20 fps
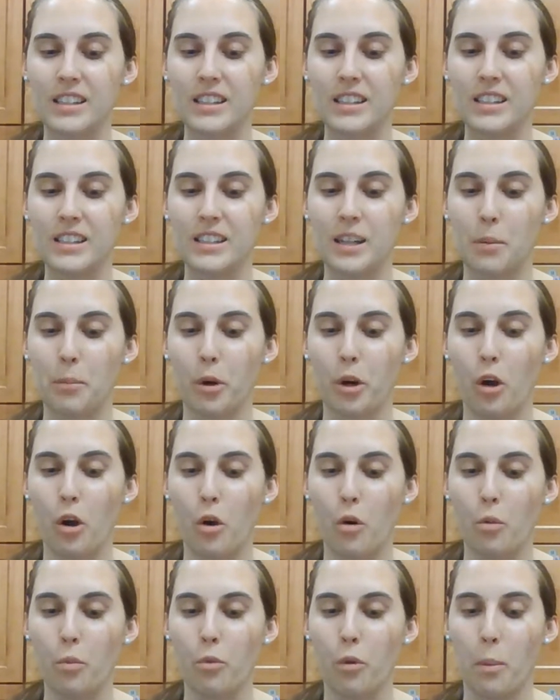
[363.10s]
the summer
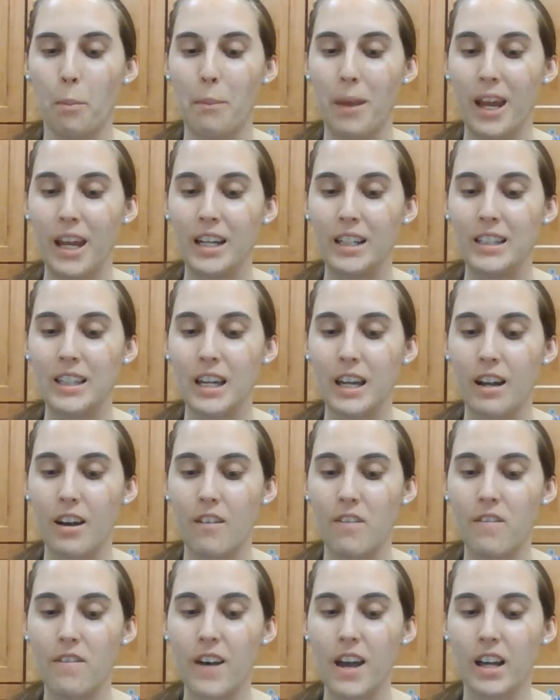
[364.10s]
home remained in
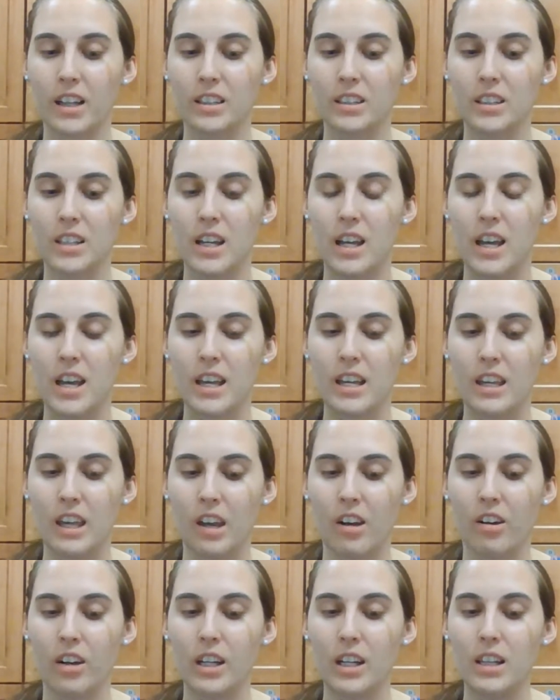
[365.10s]
effect.
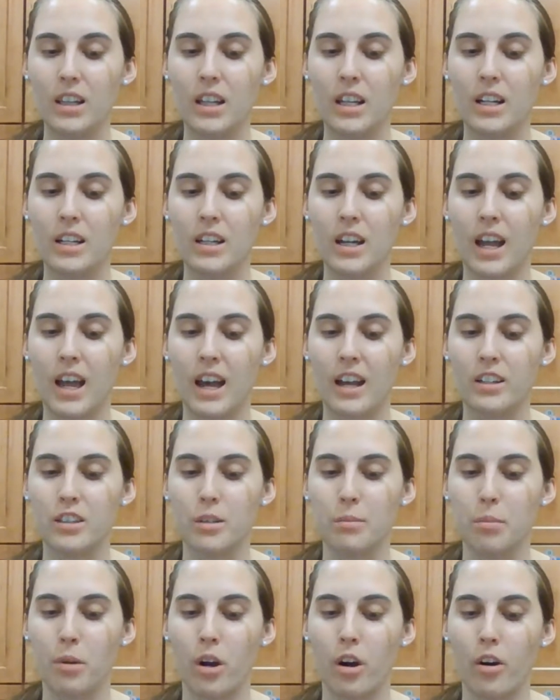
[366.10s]
Gary and Linda had to
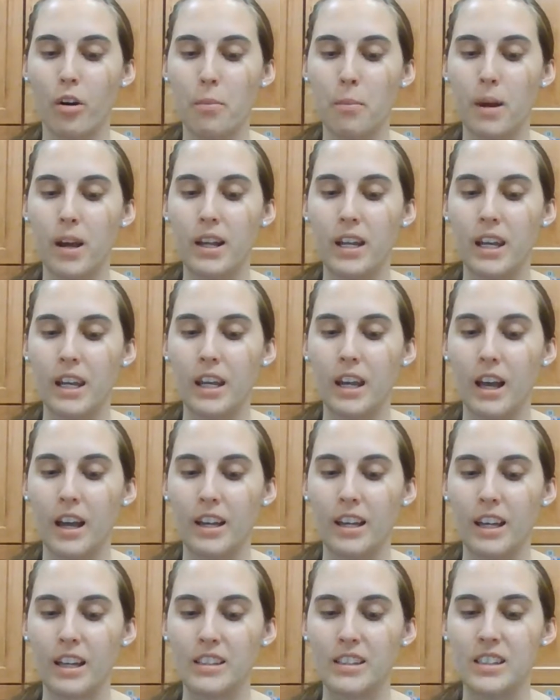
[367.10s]
borrow money
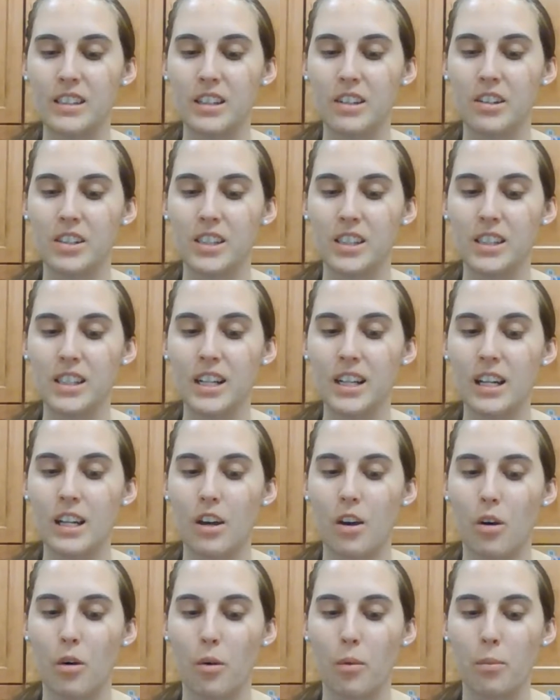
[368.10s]
against their city
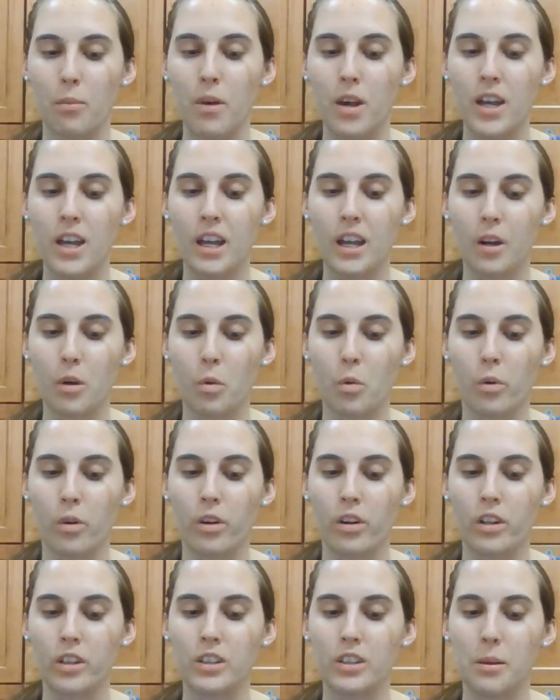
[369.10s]
home in
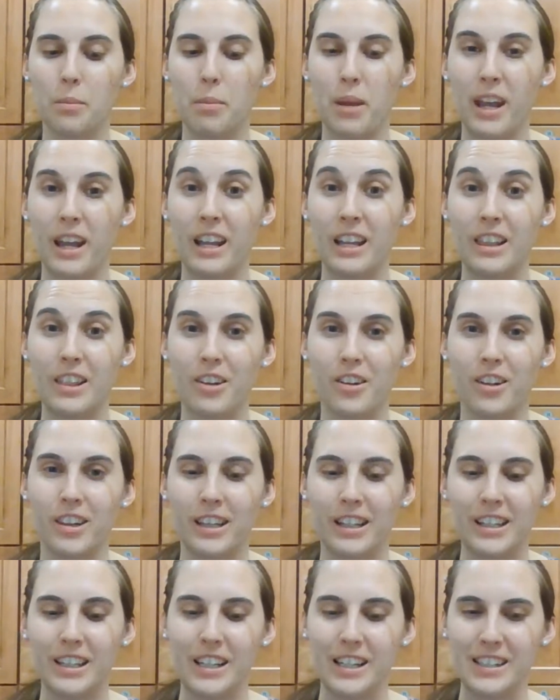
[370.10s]
order to pay their
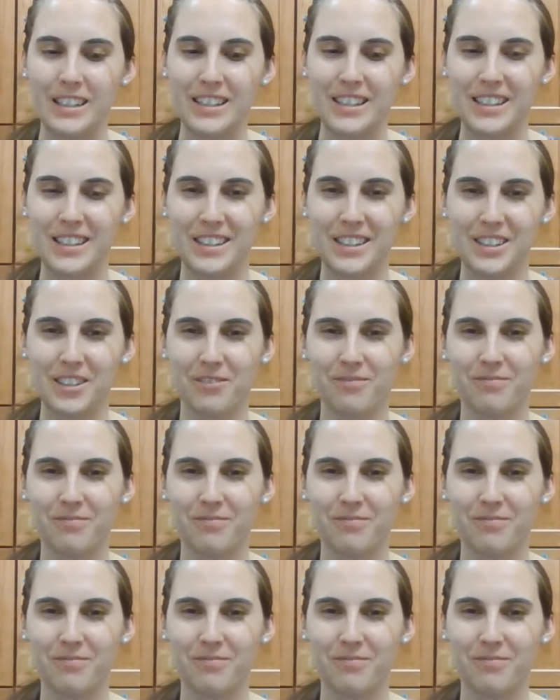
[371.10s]
liens.